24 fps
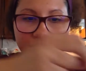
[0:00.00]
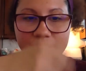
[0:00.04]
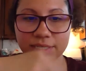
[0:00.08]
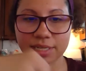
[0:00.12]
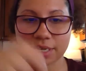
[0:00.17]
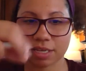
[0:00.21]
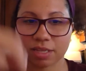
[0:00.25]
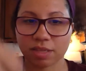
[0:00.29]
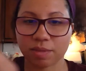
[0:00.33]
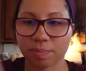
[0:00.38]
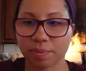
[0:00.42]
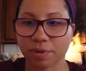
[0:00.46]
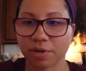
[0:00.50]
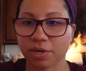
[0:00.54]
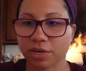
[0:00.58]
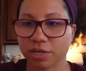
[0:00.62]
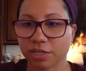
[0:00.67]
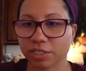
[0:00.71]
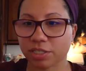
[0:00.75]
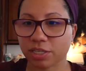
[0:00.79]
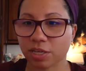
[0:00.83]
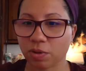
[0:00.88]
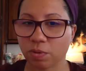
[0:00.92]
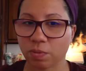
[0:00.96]
Tell the
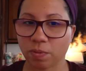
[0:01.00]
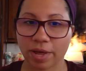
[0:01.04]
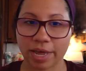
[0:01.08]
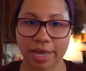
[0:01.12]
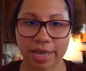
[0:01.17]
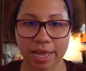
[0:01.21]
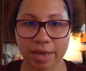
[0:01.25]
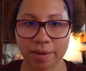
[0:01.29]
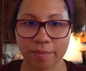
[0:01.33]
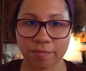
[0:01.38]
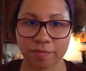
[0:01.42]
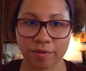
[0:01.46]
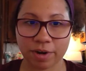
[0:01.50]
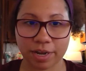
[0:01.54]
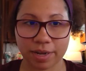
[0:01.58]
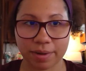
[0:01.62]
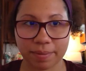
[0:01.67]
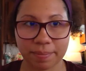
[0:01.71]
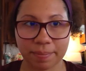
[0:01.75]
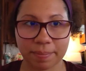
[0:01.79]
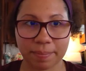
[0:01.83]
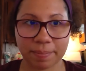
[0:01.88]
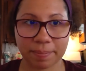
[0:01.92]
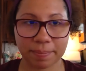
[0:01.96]
person why I'm
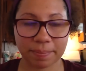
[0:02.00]
right.